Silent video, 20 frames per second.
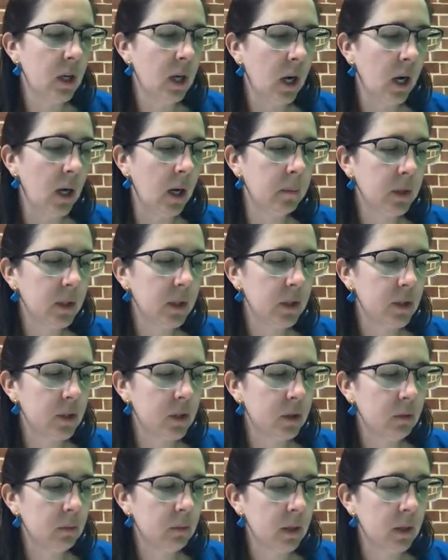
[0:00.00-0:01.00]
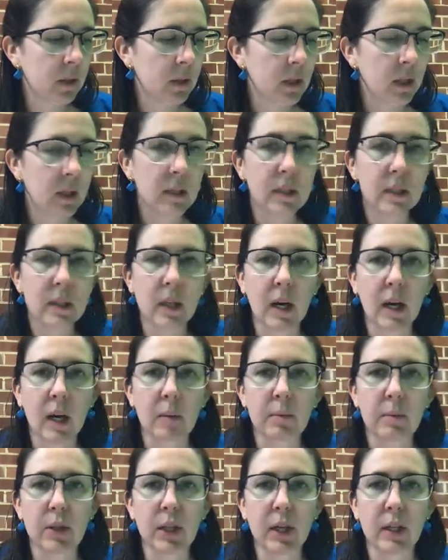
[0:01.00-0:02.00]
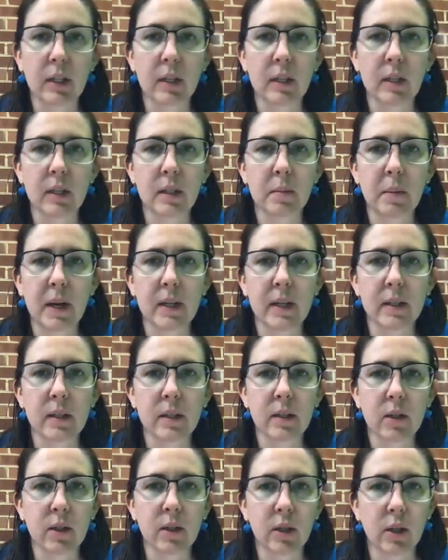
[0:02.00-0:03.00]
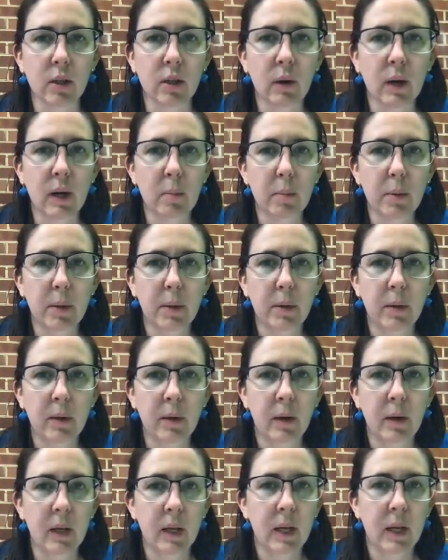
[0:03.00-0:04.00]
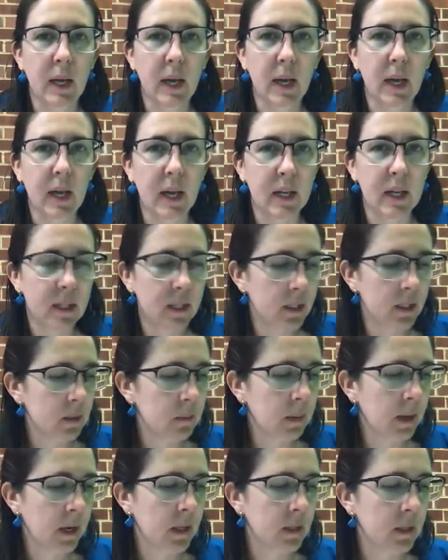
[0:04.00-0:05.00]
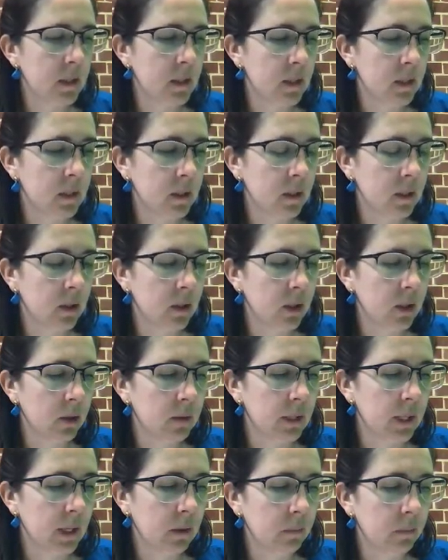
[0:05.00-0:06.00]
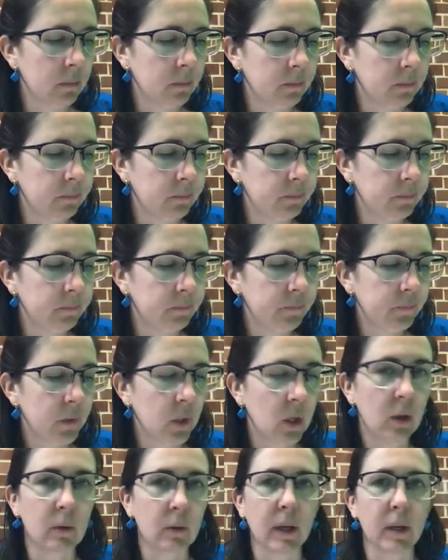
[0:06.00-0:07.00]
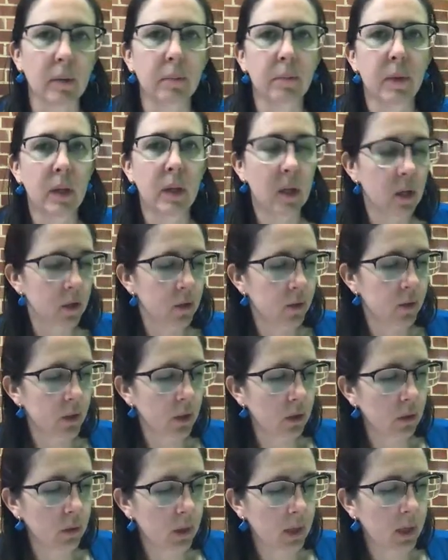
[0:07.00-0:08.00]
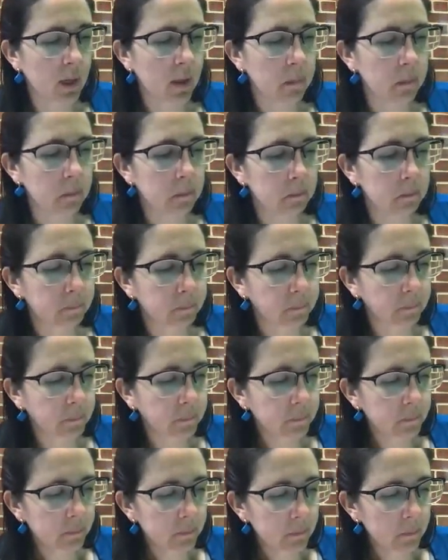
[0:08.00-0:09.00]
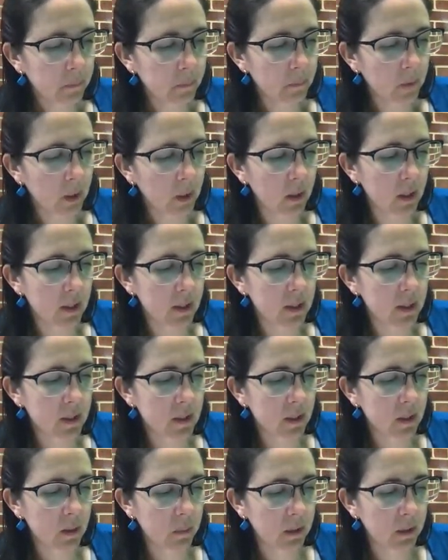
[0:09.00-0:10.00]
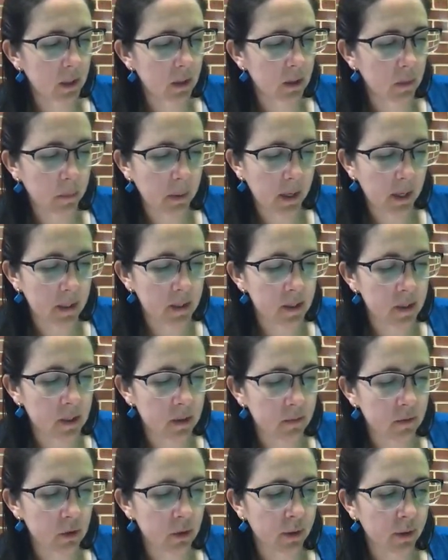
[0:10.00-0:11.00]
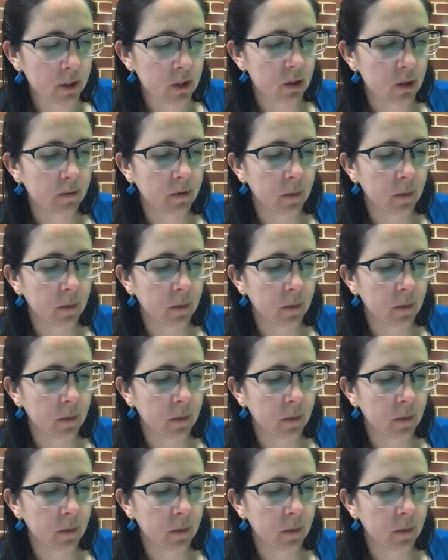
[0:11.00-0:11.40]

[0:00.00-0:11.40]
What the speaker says: I'm going to assume that this object, this mass is going to go up, and this mass is going to go down. Okay, so this is going to be the positive direction for